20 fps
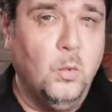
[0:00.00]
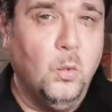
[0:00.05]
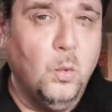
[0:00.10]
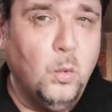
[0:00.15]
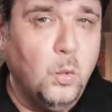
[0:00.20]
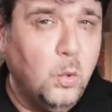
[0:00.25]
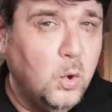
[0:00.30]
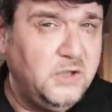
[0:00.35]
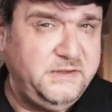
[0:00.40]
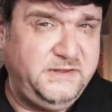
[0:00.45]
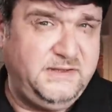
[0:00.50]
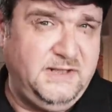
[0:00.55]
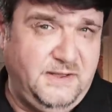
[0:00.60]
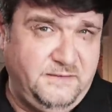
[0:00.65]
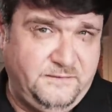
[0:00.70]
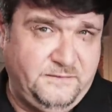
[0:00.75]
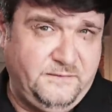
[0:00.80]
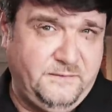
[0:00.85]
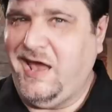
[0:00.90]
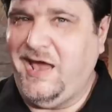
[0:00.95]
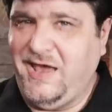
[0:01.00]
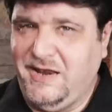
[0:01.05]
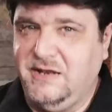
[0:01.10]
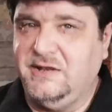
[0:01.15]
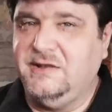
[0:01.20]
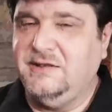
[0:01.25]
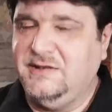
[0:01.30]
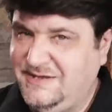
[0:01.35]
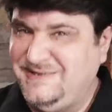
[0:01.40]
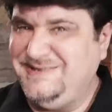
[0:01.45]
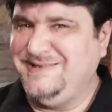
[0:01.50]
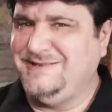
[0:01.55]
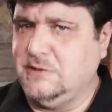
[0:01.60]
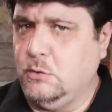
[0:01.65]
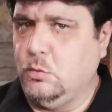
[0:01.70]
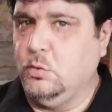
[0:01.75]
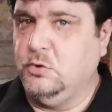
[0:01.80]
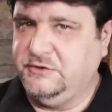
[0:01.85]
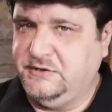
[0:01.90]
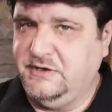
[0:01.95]
what if, and it, this is
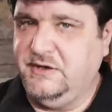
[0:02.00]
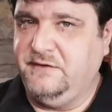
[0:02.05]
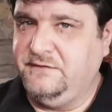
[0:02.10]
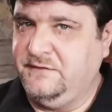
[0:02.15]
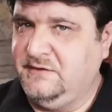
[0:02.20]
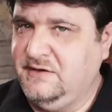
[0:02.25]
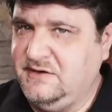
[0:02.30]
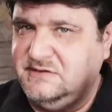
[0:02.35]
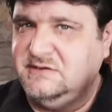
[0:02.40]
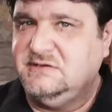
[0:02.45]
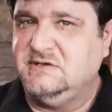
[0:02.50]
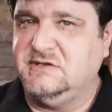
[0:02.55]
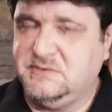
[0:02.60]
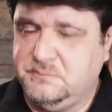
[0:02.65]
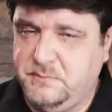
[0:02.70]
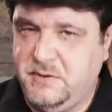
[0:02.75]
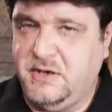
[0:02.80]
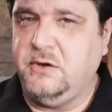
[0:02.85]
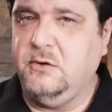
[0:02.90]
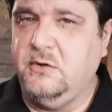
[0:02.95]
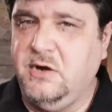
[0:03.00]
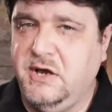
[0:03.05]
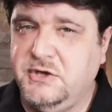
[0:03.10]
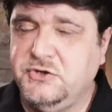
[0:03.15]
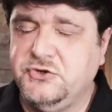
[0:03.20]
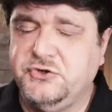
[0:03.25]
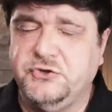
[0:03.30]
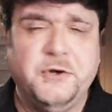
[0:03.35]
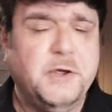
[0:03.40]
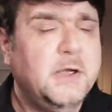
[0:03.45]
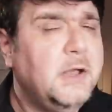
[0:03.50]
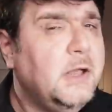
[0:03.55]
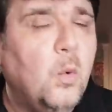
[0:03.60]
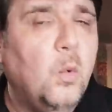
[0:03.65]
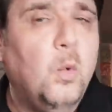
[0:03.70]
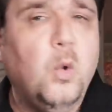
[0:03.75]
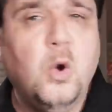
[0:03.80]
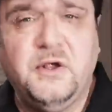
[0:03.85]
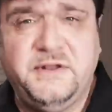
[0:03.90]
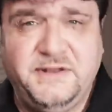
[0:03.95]
a what if, this is a speculation,
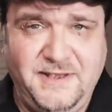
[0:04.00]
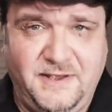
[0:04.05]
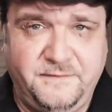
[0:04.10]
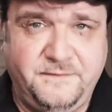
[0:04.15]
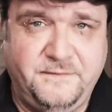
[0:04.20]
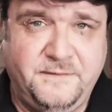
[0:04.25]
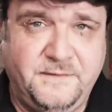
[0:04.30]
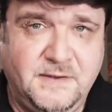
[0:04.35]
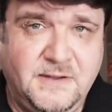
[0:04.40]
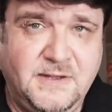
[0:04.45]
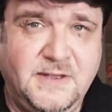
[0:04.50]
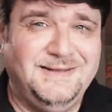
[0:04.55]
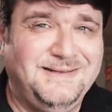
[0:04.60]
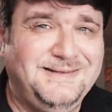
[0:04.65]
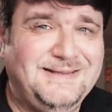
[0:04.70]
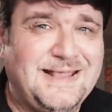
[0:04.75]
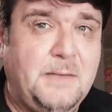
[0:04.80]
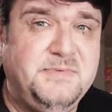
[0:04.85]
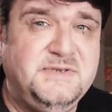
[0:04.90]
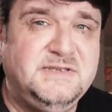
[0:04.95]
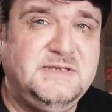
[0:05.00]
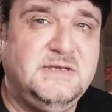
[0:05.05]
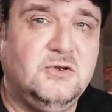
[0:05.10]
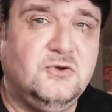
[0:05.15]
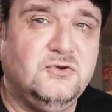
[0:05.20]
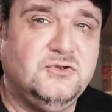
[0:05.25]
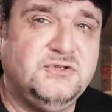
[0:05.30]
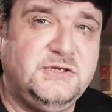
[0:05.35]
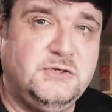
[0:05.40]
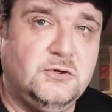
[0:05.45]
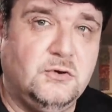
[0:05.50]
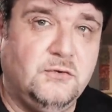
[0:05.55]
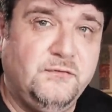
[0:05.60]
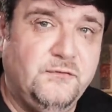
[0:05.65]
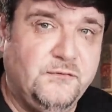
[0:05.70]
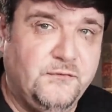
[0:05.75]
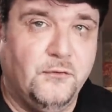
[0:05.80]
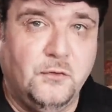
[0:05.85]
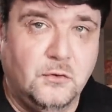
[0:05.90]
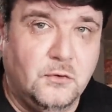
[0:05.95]
what if the Type
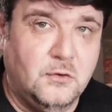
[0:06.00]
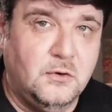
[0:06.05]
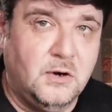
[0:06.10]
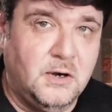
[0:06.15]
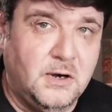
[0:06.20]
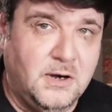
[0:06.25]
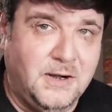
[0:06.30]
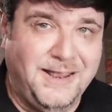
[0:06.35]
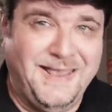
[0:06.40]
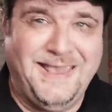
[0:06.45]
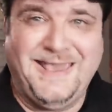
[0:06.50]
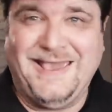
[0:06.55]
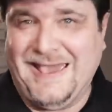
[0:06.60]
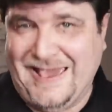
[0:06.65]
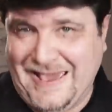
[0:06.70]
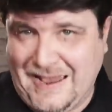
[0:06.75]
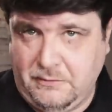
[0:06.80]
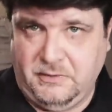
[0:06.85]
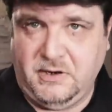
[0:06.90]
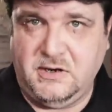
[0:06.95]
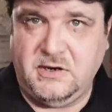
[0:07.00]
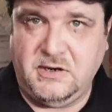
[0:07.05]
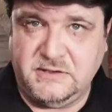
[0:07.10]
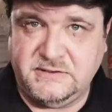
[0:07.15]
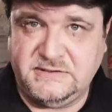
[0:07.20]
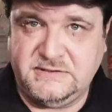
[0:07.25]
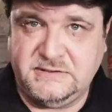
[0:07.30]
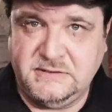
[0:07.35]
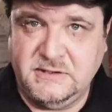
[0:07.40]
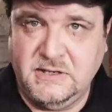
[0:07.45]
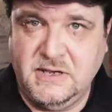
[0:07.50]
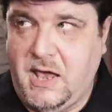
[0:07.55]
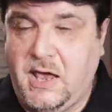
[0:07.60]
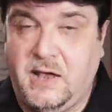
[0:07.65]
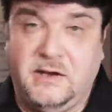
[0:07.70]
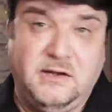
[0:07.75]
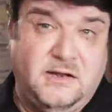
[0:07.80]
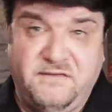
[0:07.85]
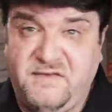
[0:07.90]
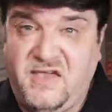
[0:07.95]
004 carriers
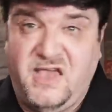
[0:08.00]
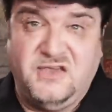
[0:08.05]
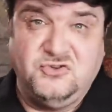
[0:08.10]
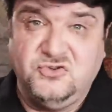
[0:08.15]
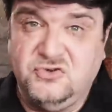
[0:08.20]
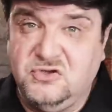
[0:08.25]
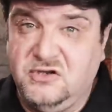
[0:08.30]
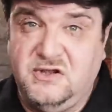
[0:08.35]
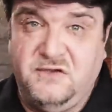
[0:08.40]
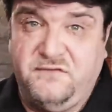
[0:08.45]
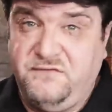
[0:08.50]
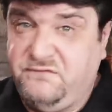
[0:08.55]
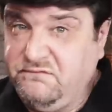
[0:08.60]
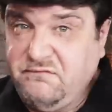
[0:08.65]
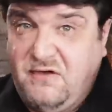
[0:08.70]
and eventually the,